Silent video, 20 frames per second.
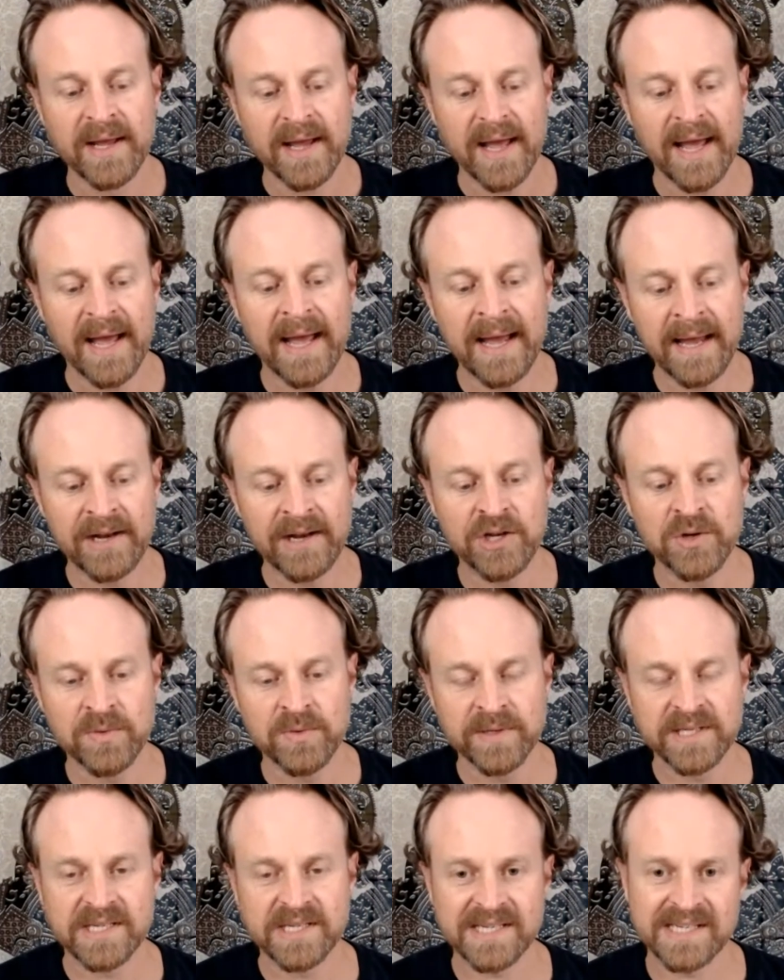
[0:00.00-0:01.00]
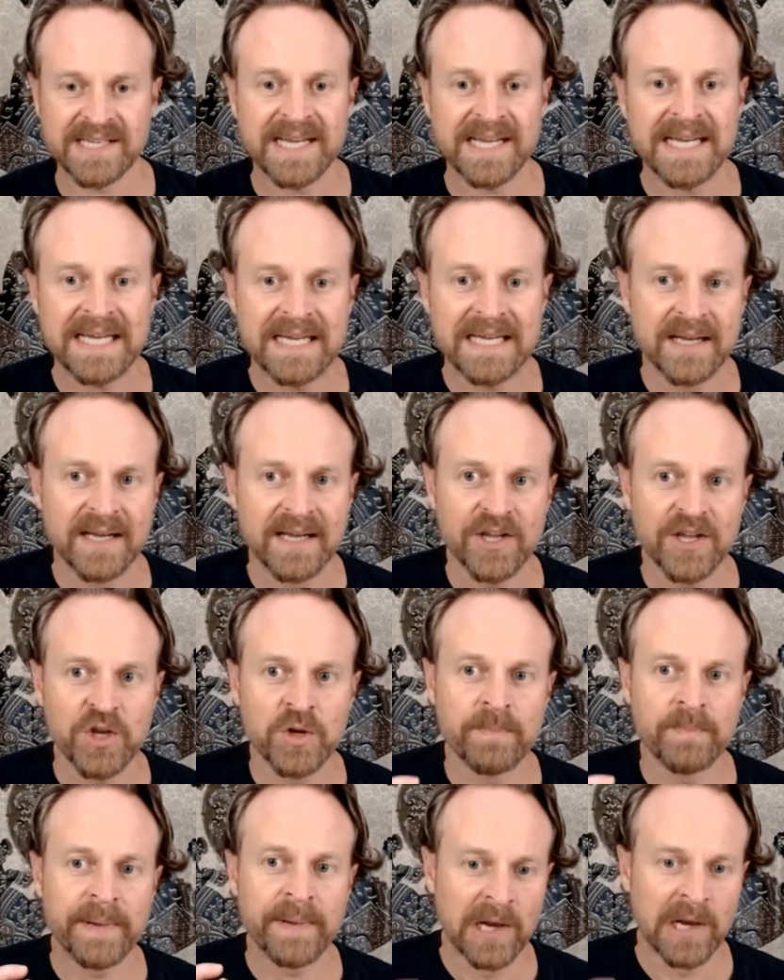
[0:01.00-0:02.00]
And
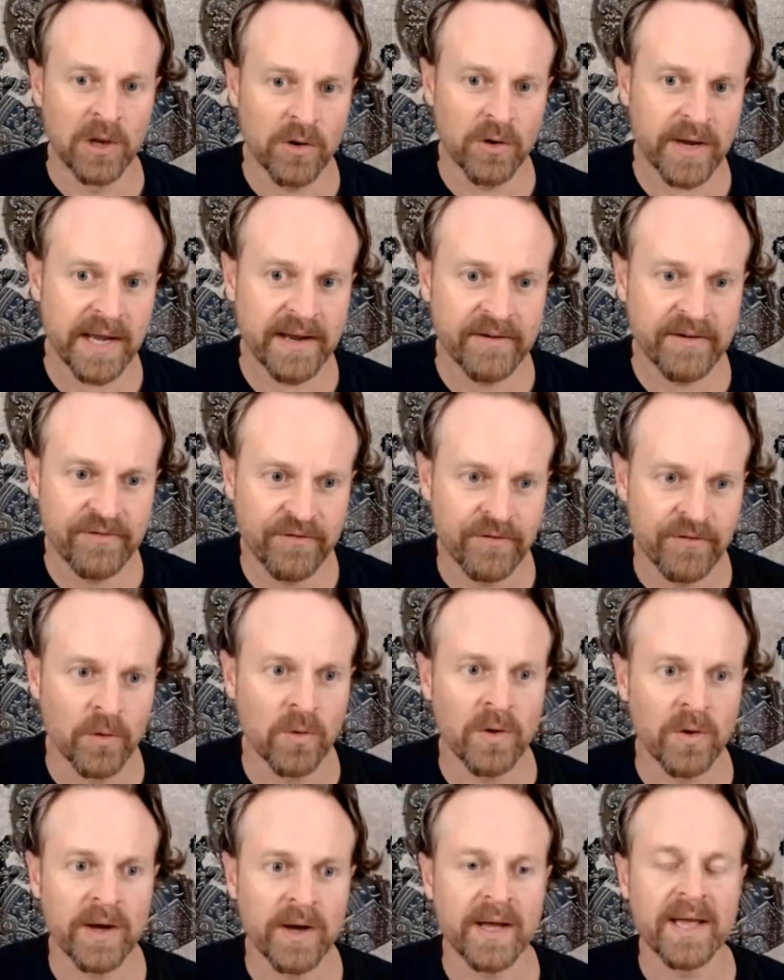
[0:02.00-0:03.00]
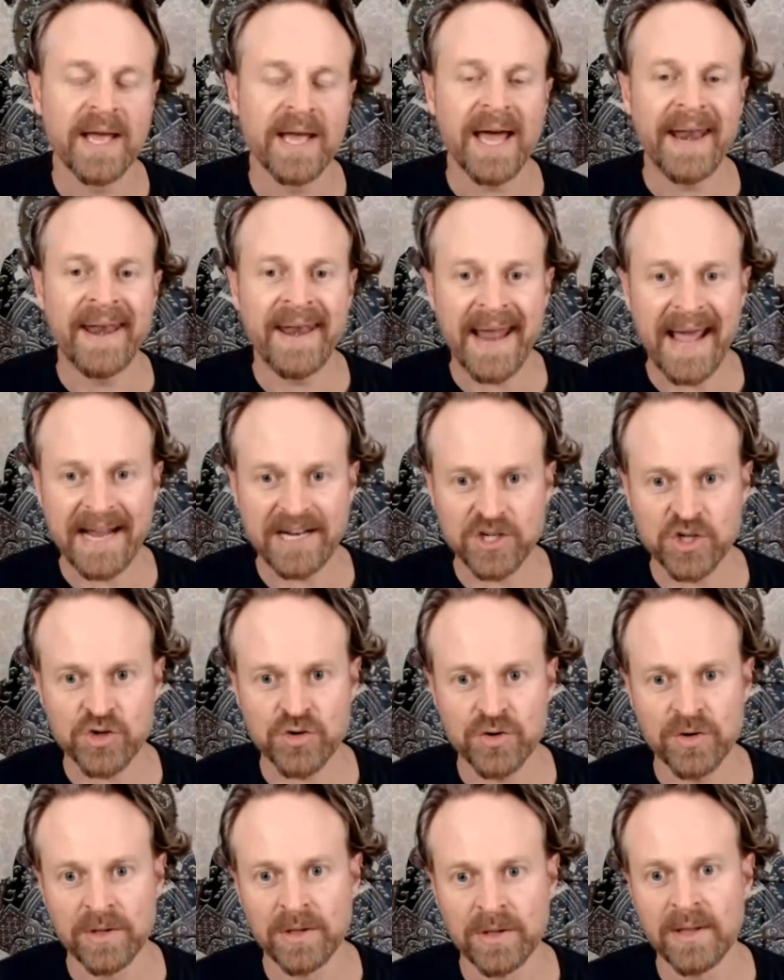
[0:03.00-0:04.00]
you'd be looking for
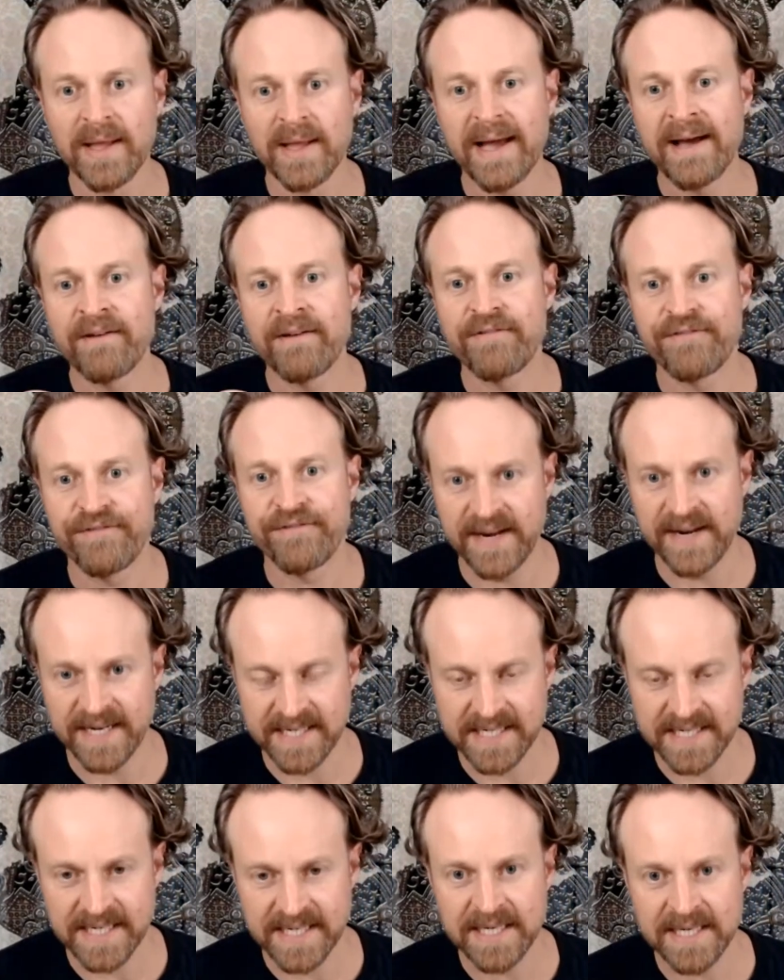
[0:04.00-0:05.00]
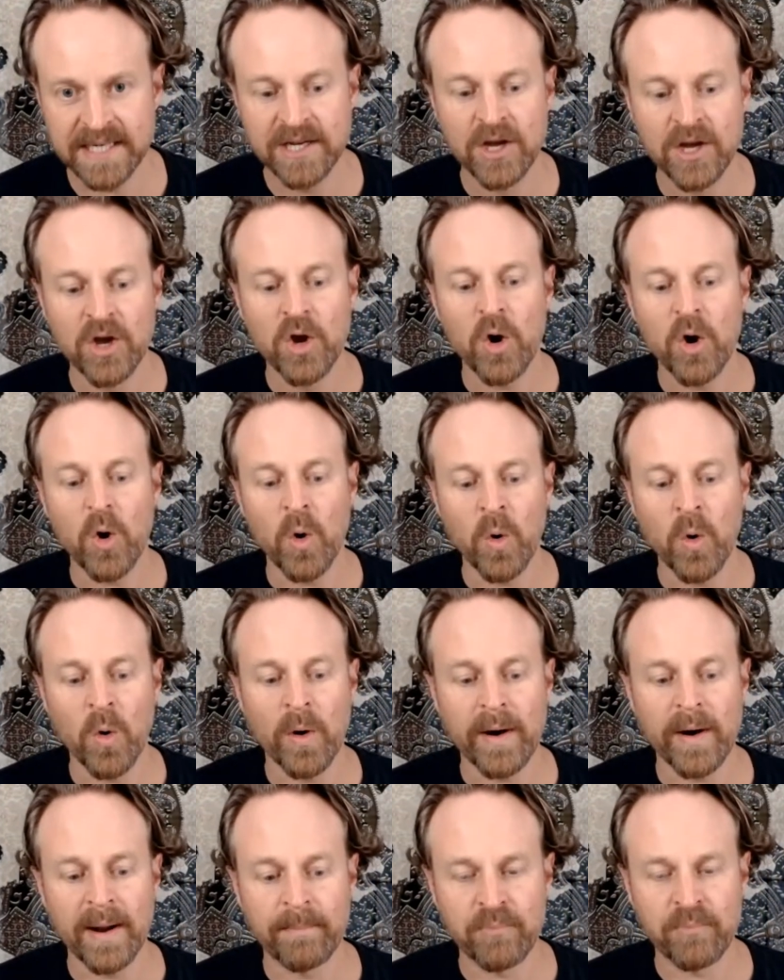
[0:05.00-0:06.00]
natural affinity or
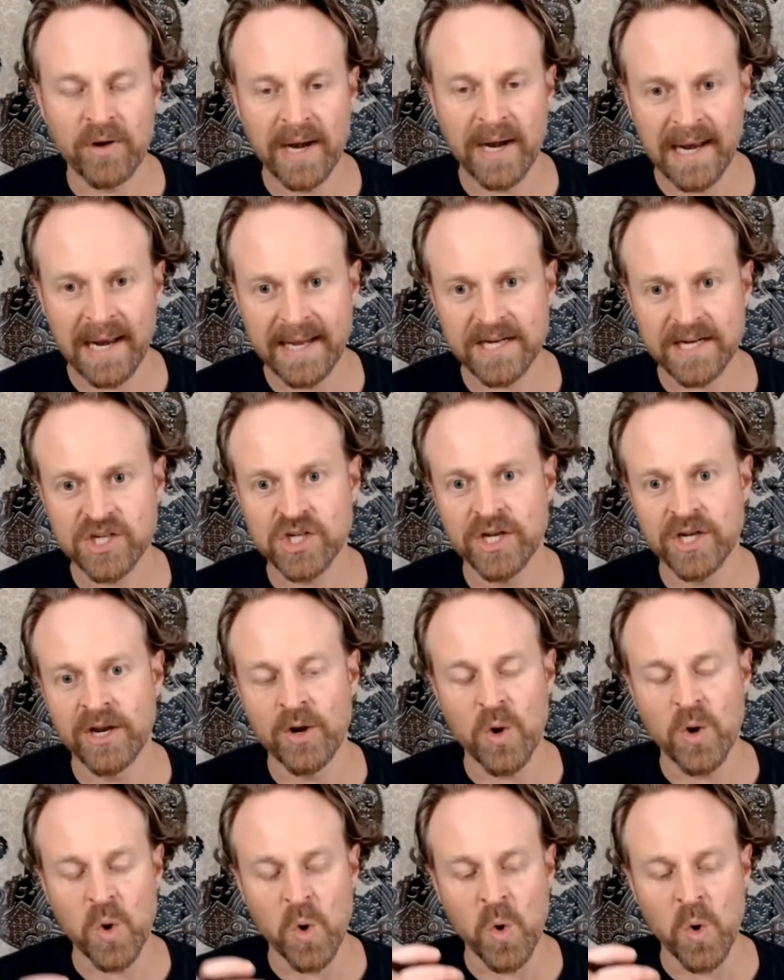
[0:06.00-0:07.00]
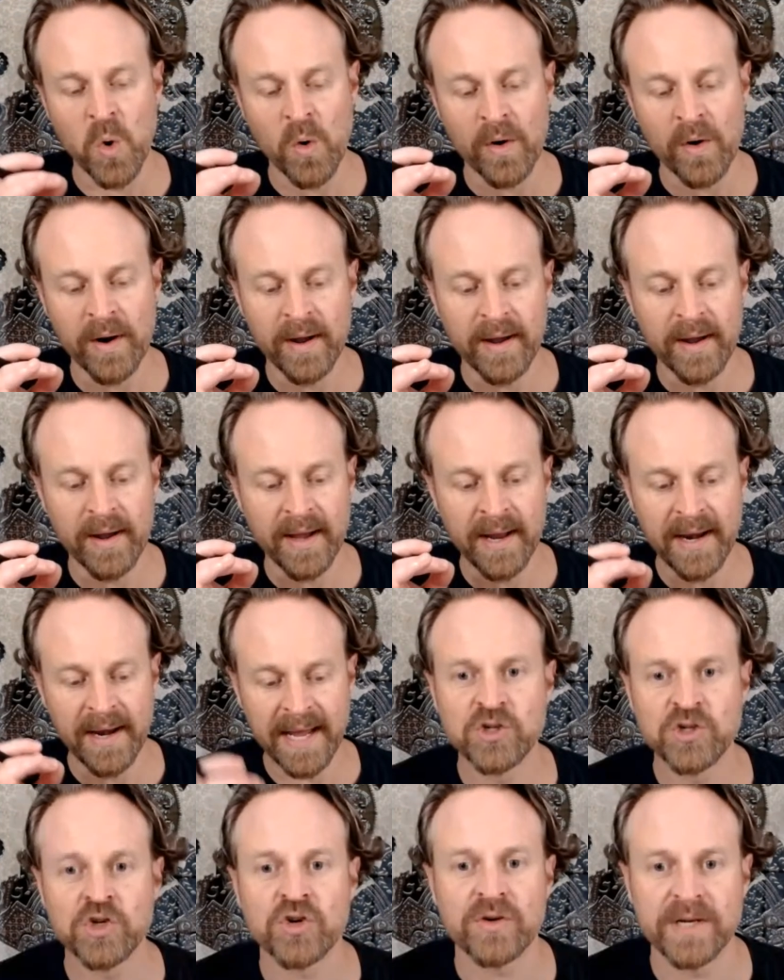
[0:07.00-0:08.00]
predilection or an
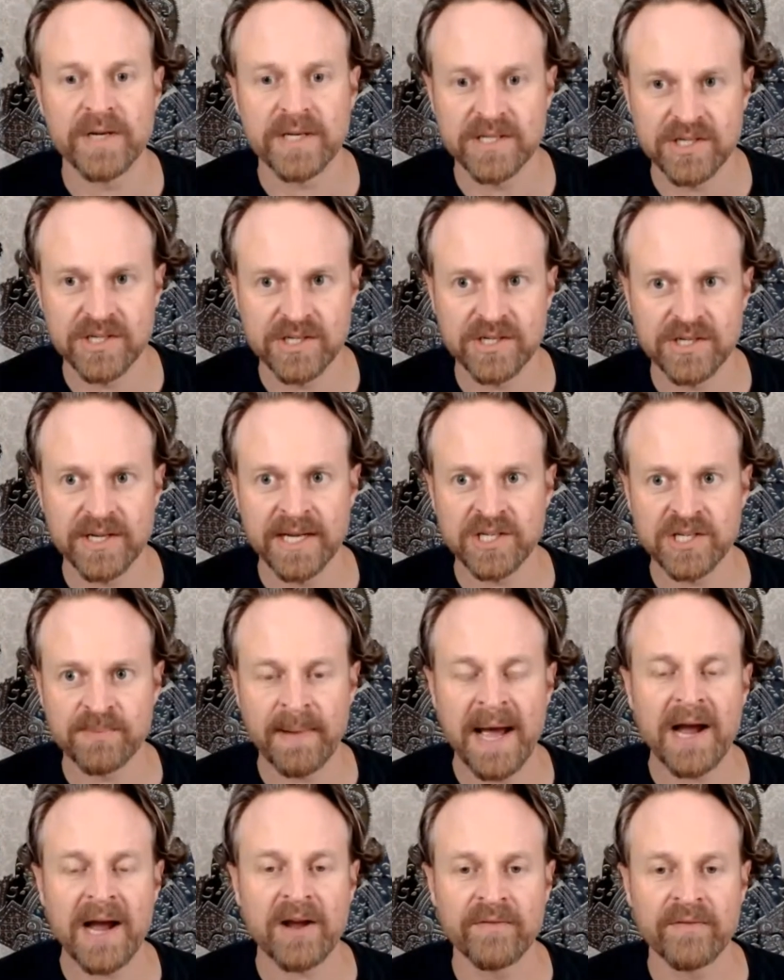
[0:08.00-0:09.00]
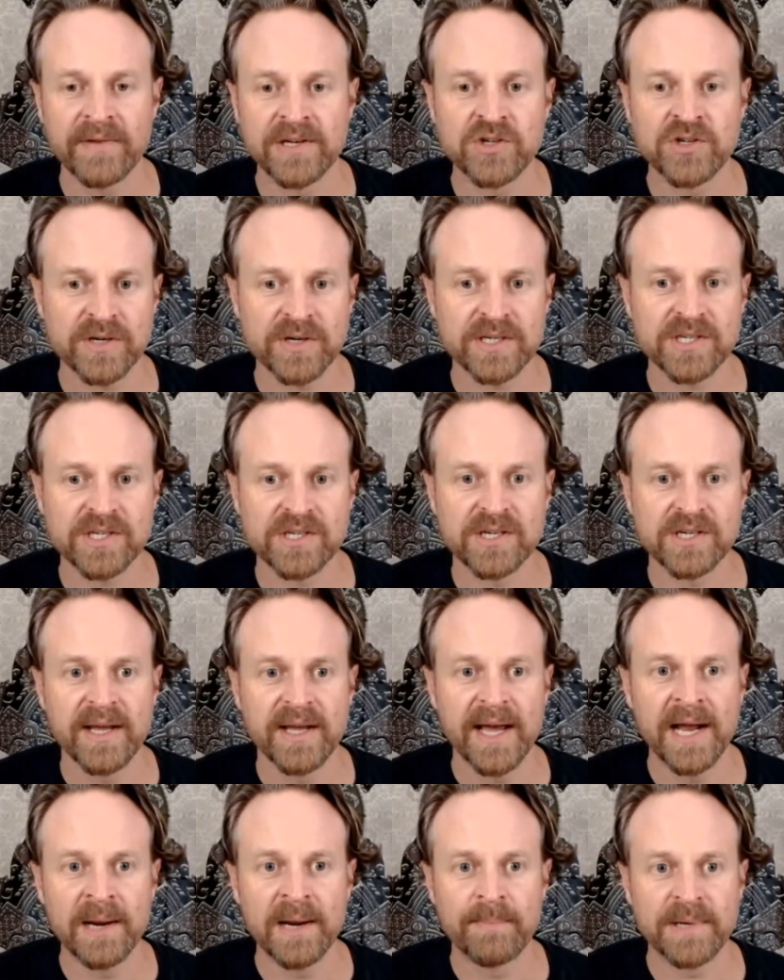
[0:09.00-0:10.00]
interest, a spark of interest
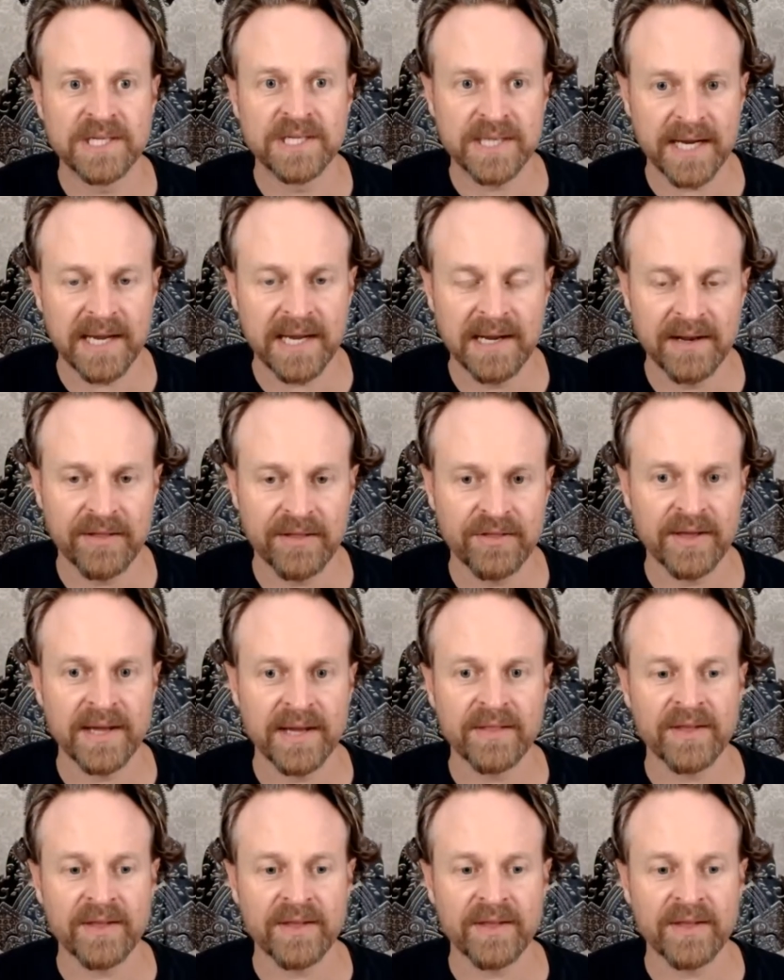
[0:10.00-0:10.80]
in a particular thing.